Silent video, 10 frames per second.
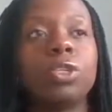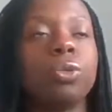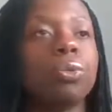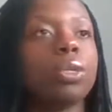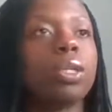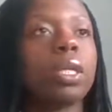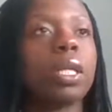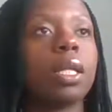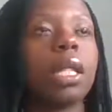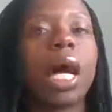use
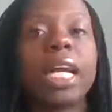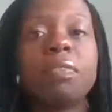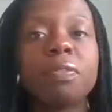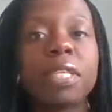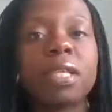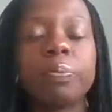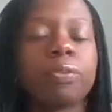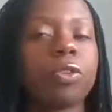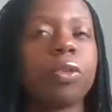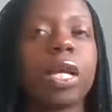lively,
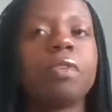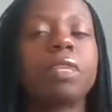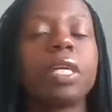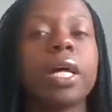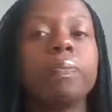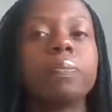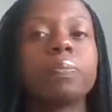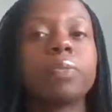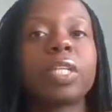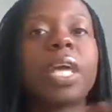
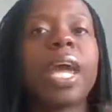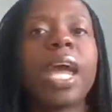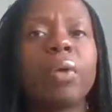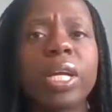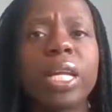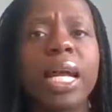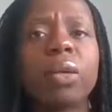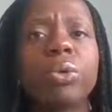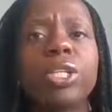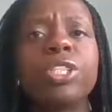caring
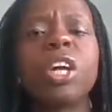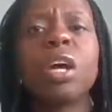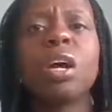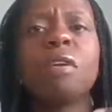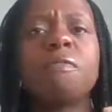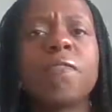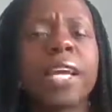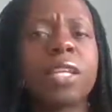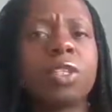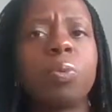language,
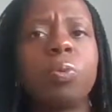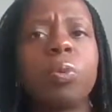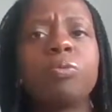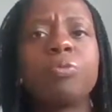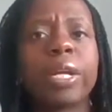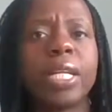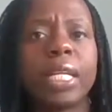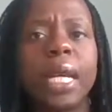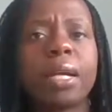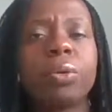flexible and
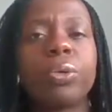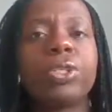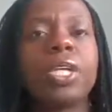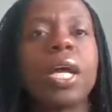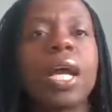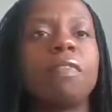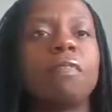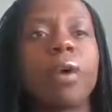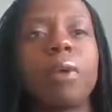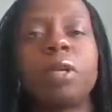friendly language,
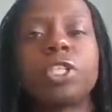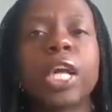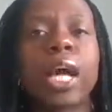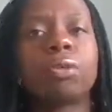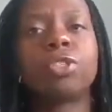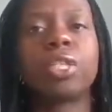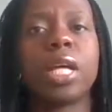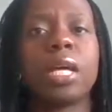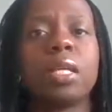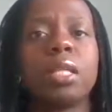and very much couch
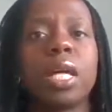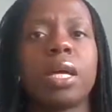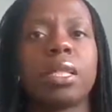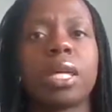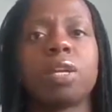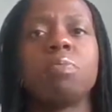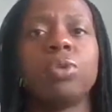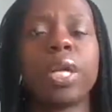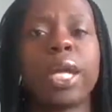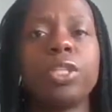their
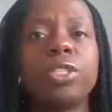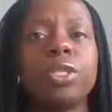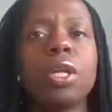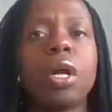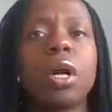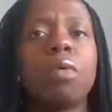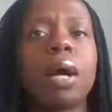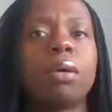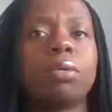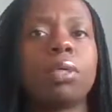communication
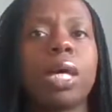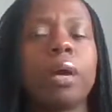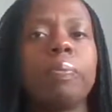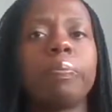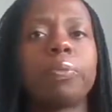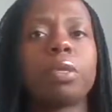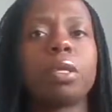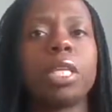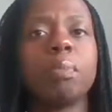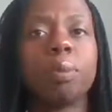around
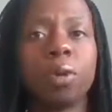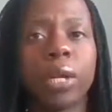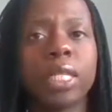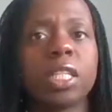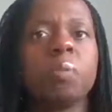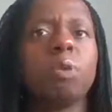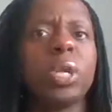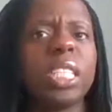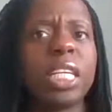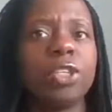the employees and the
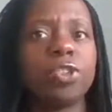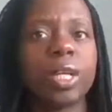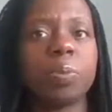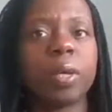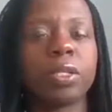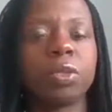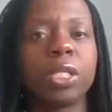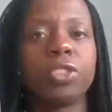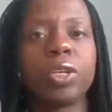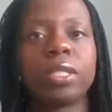employees' interests, personal
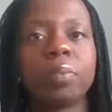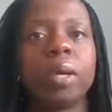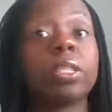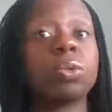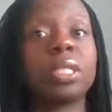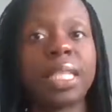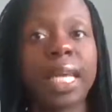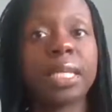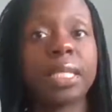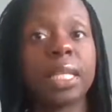interests, and personal
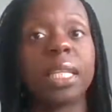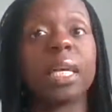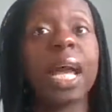stakes in the